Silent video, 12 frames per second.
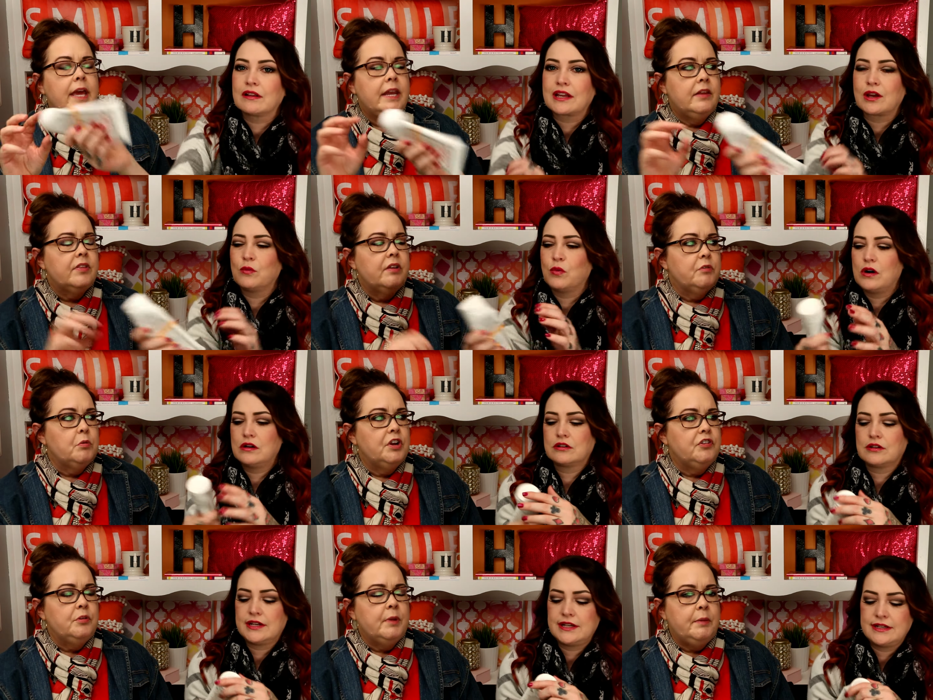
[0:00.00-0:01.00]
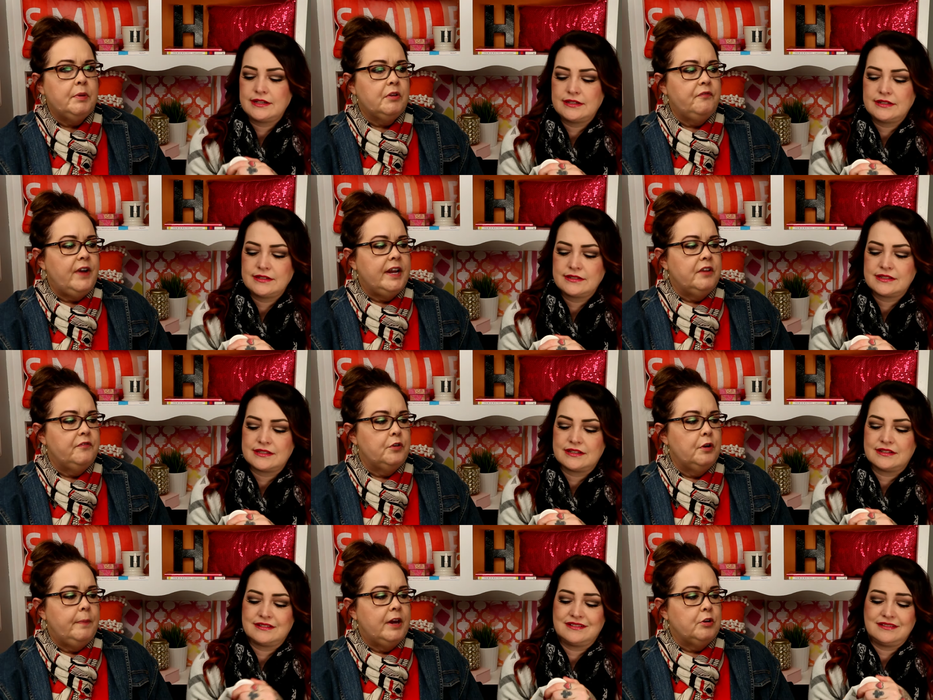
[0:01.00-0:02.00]
Speaker 1: It like is everywhere. you might be able to find it
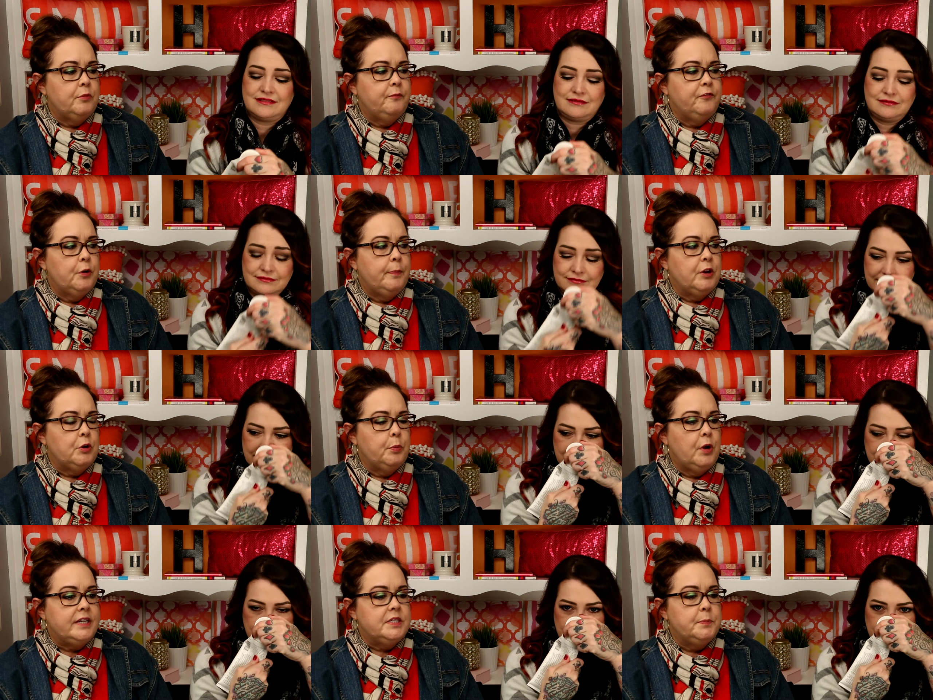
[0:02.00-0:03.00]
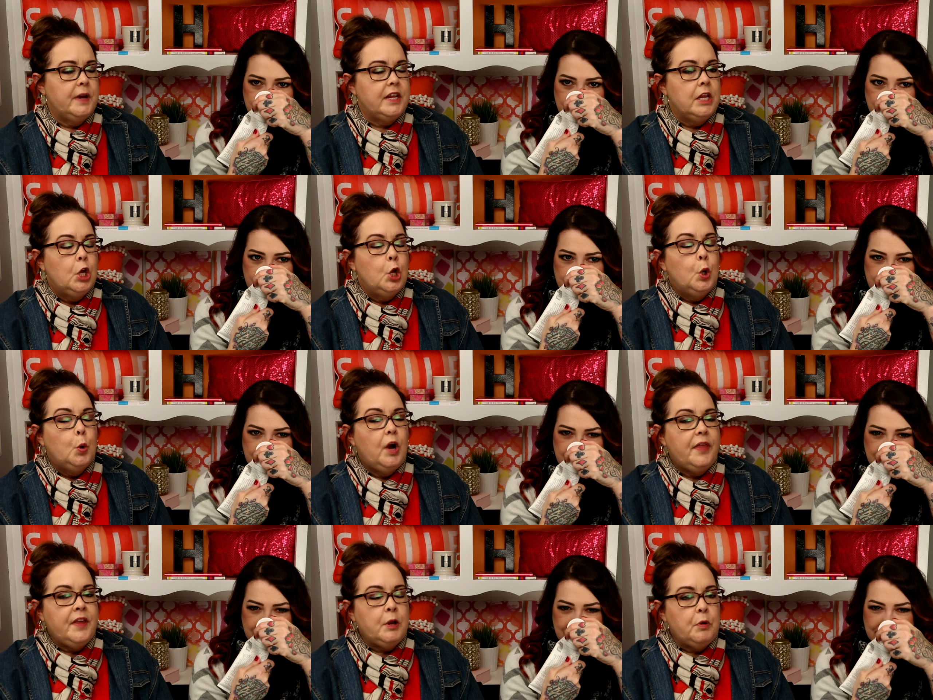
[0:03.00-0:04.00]
for a better for a better price. But
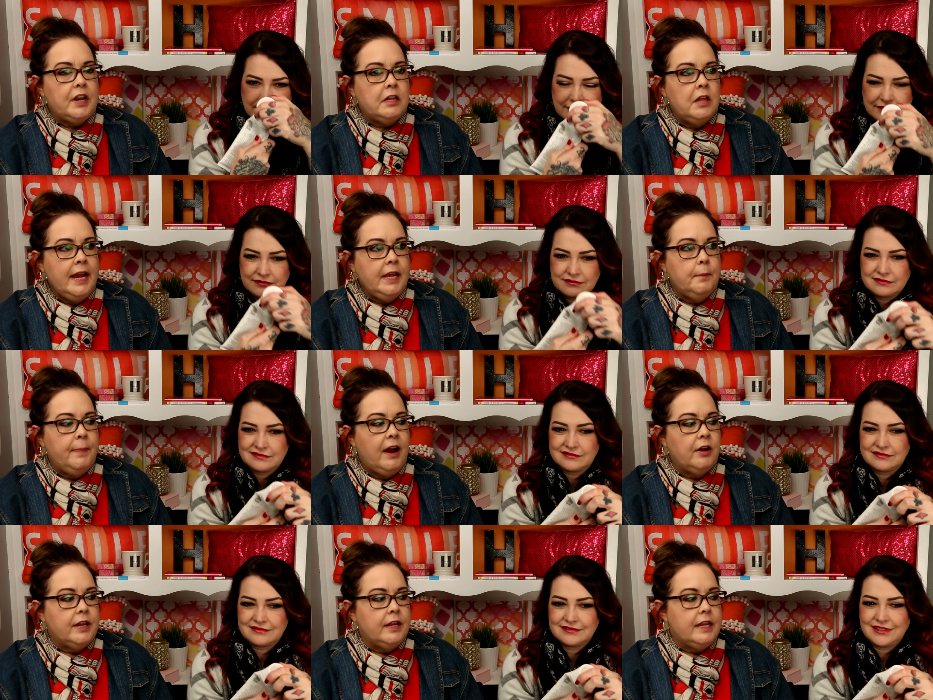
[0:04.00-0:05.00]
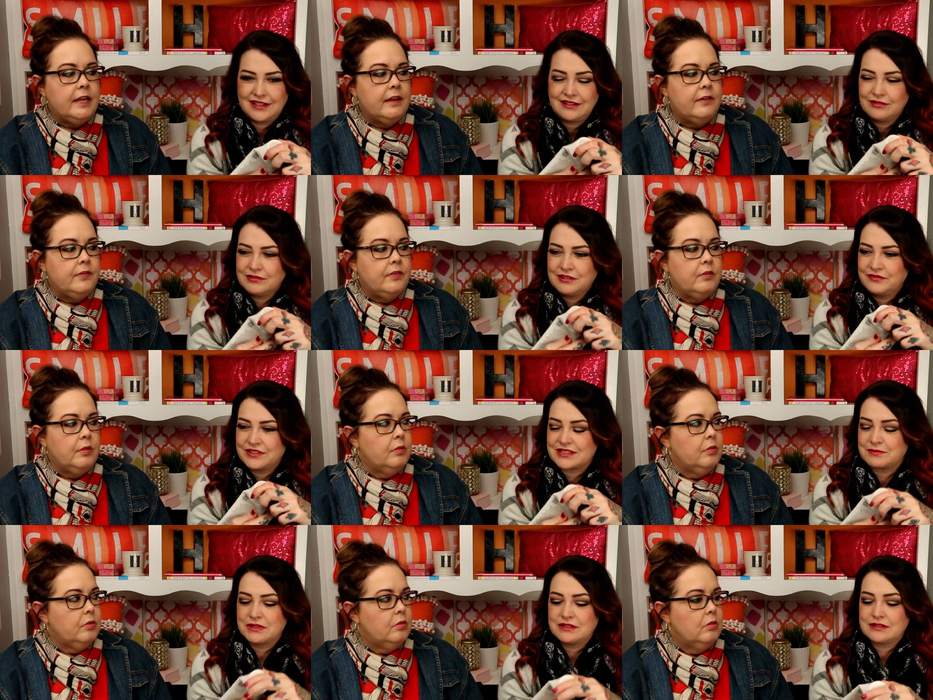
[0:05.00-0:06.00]
I think what I like about it is. I don't know
Speaker 2: if it
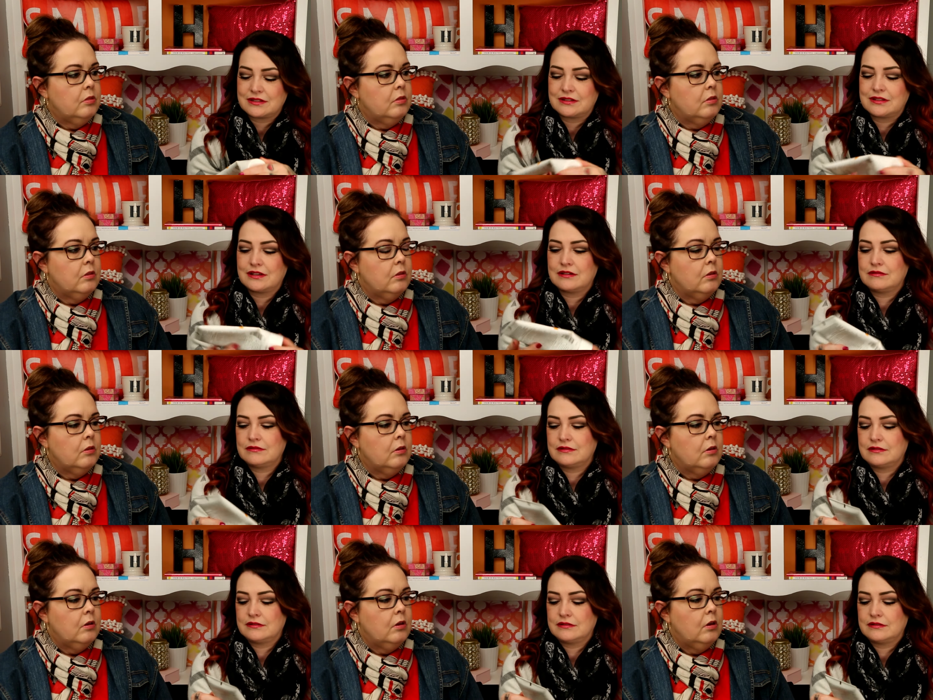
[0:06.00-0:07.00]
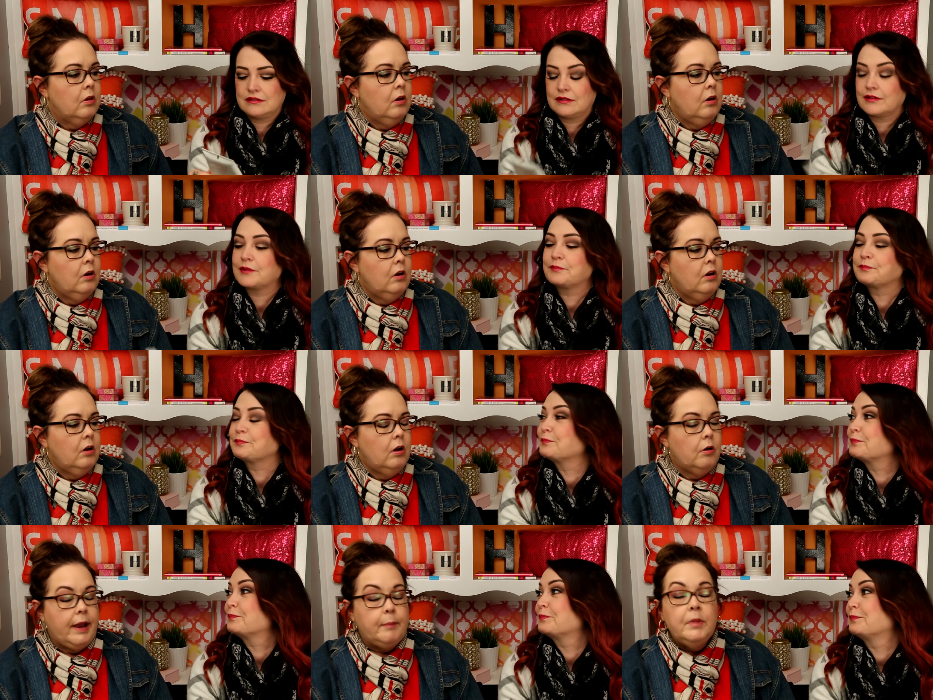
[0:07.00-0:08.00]
smells good though.
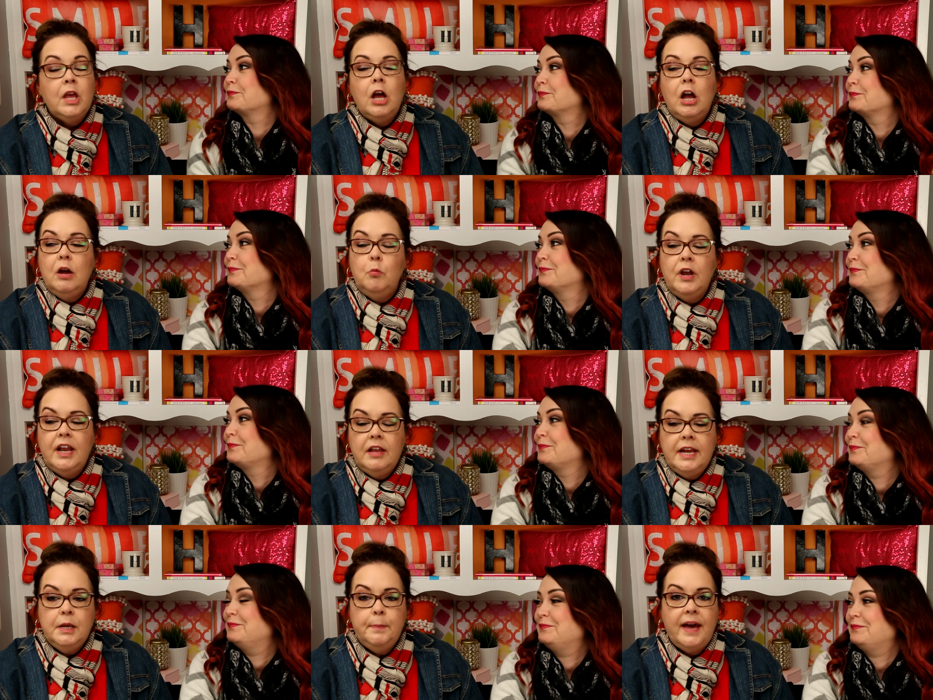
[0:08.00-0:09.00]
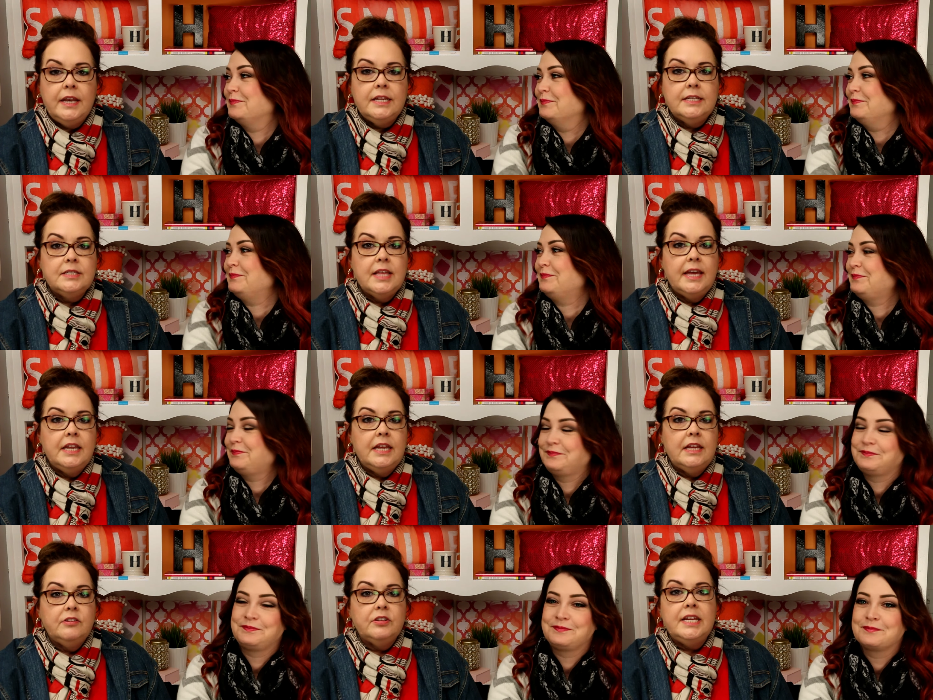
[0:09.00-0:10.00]
Speaker 1: Okay. Uh, what I like about it is that
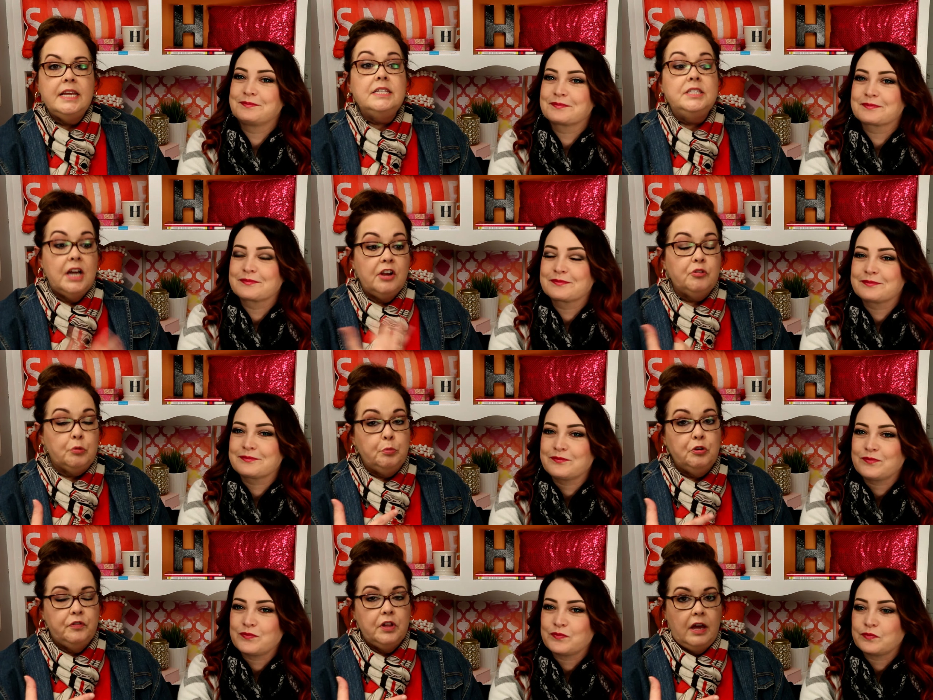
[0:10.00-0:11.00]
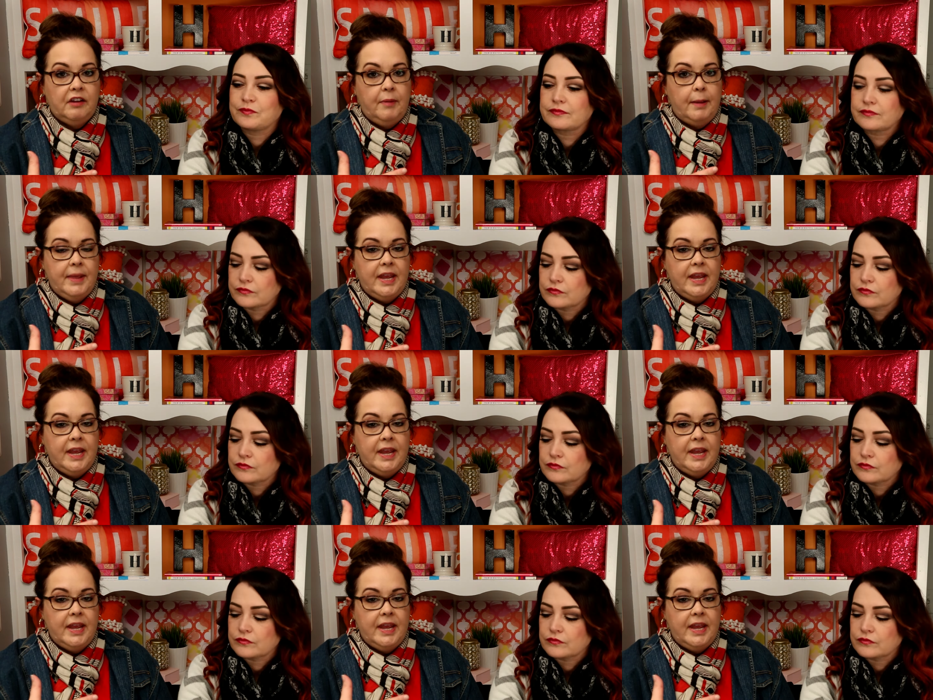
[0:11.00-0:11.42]
it it does remove a lot of my